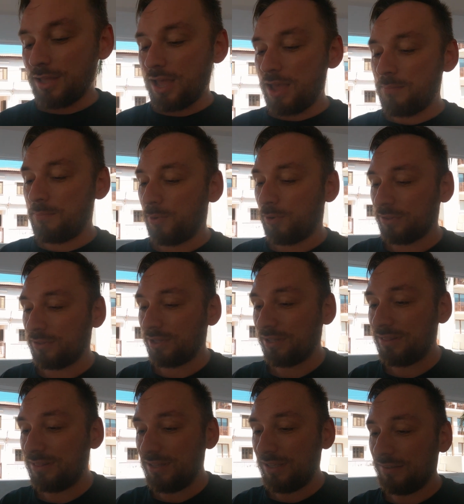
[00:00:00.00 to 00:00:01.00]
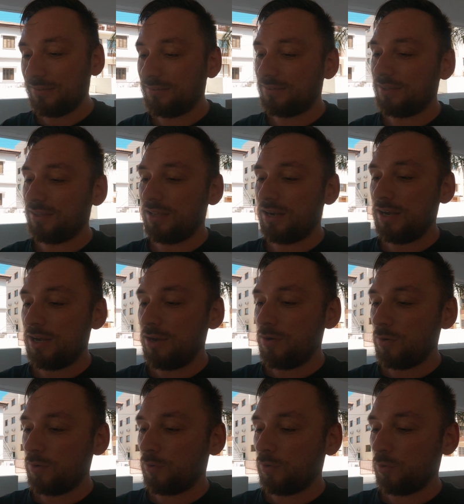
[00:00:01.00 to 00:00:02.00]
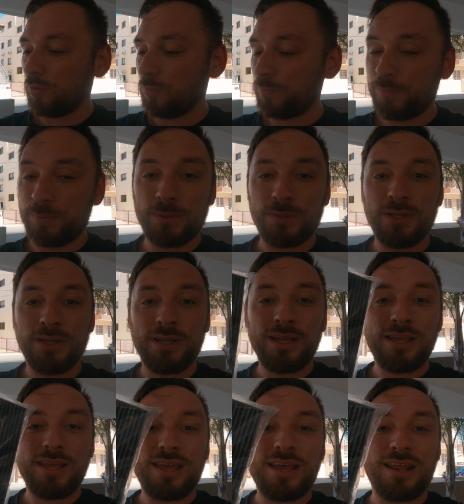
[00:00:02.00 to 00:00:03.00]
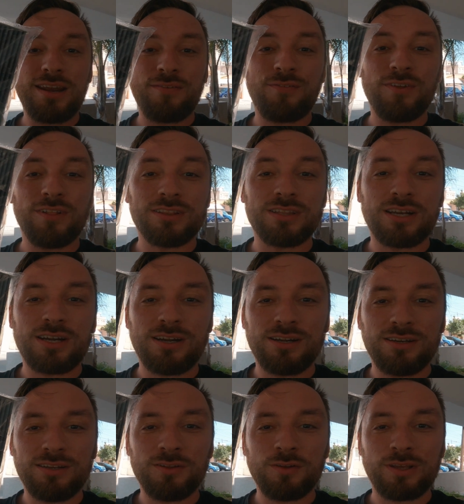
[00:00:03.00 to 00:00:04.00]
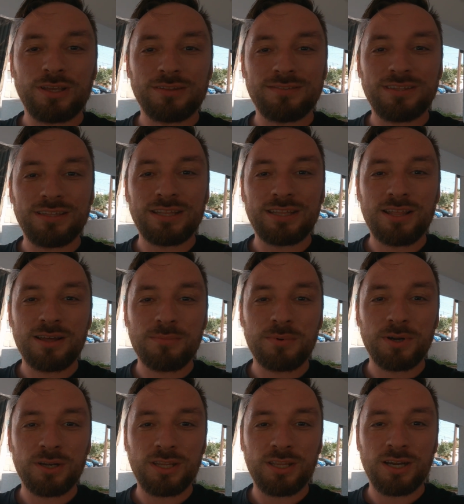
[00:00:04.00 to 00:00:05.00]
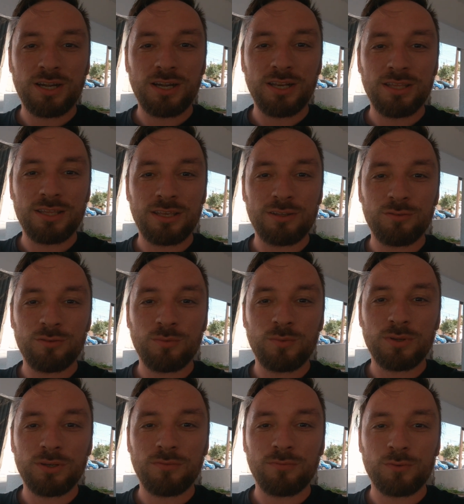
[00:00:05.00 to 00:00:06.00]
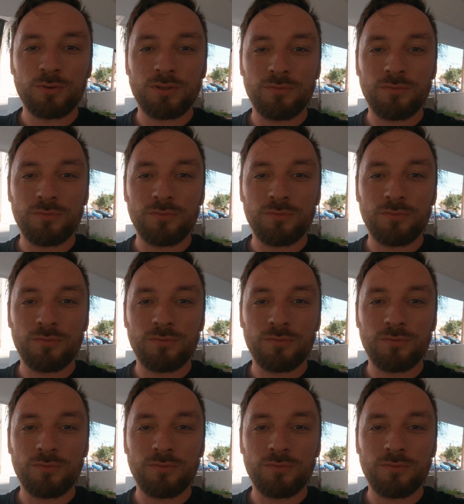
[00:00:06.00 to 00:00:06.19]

I bought this Renault Group air filter. You can see the number here in case you want it for